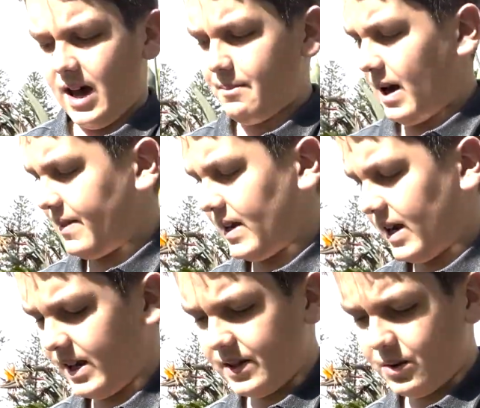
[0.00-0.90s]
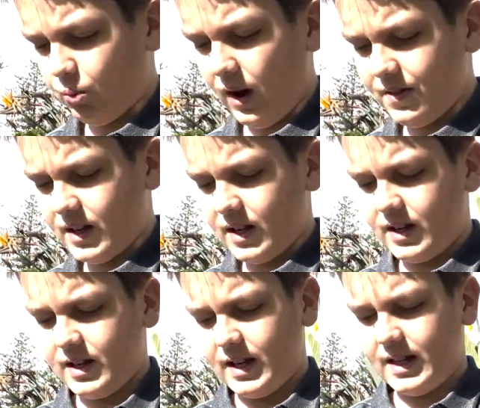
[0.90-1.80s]
And then the one that
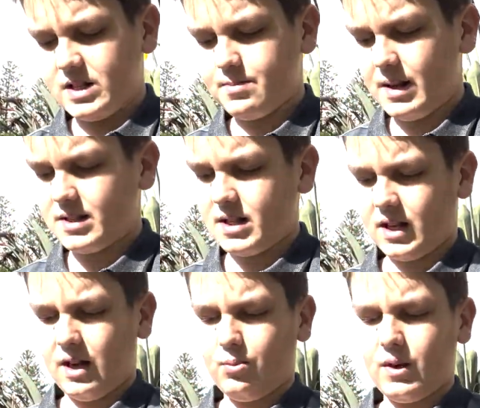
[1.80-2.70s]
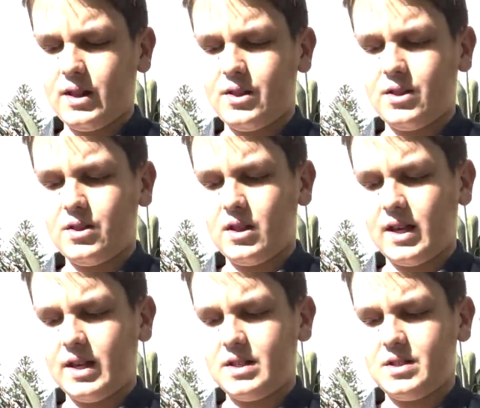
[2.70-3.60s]
it's meant to come with
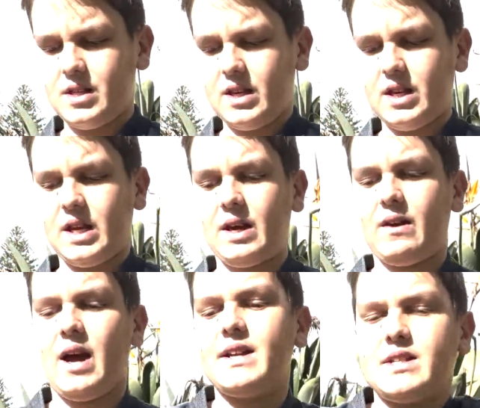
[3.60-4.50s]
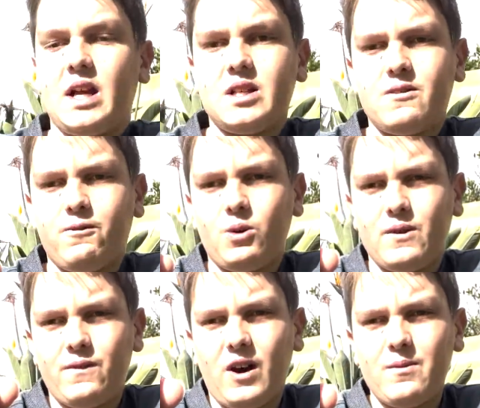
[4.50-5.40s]
is the 18 to
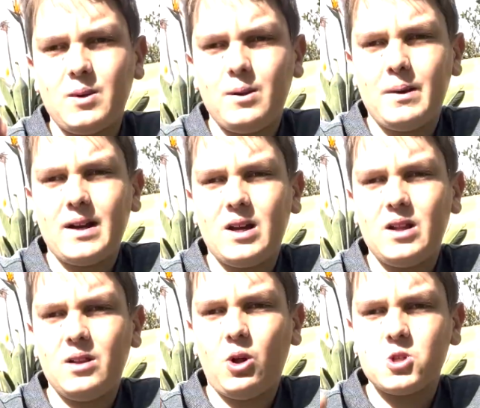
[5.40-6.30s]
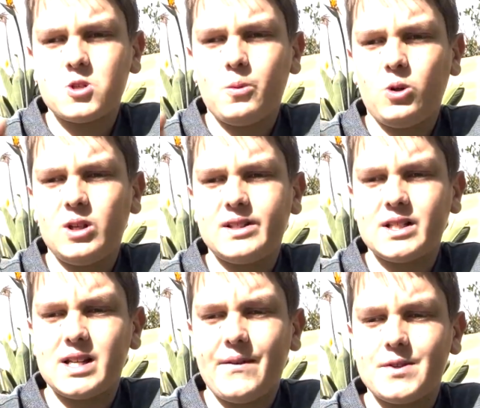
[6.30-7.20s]
45mm, a lot smaller,
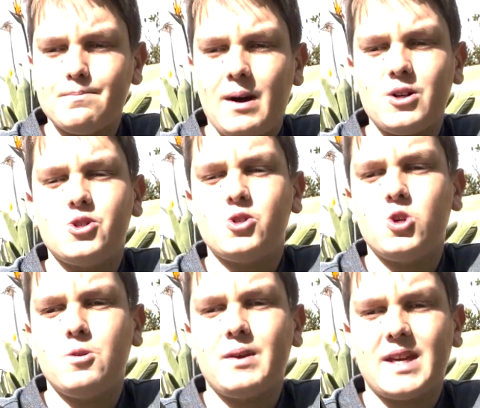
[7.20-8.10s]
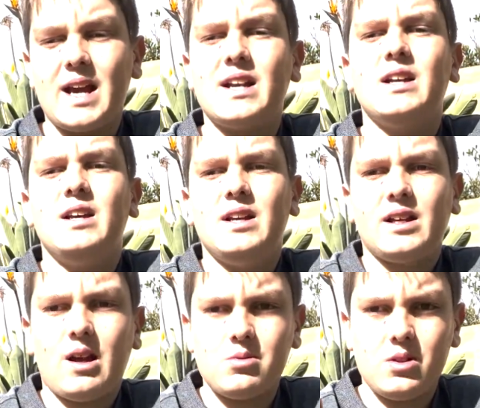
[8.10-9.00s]
doesn't have as much zoom. Again,
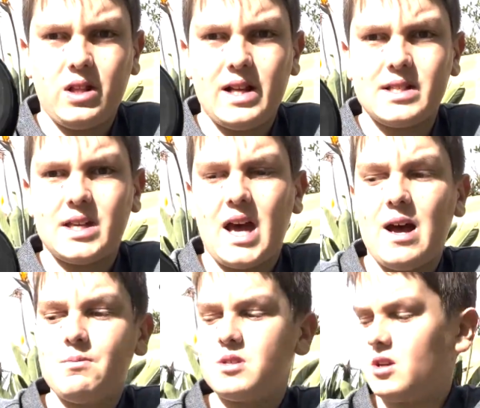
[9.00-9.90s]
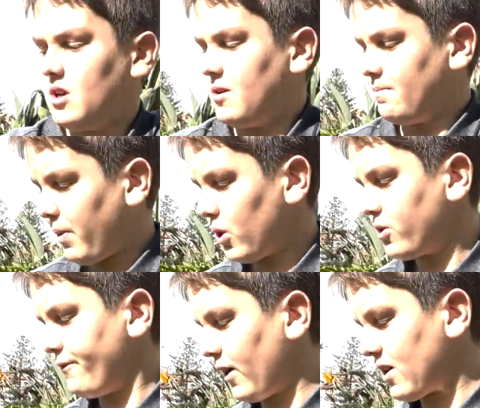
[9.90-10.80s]
comes with lens caps. Both
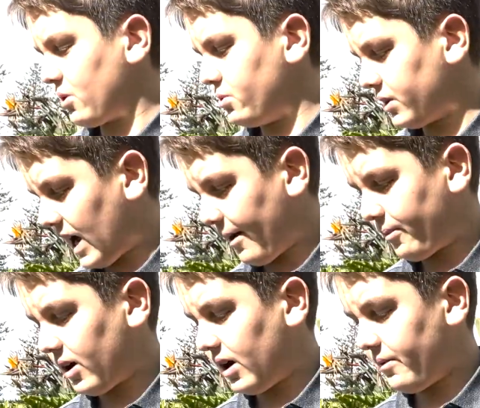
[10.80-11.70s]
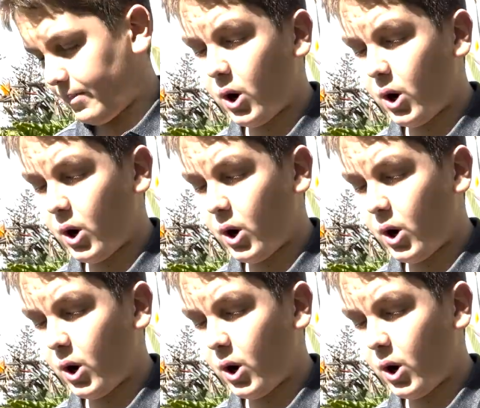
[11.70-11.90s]
a very good camera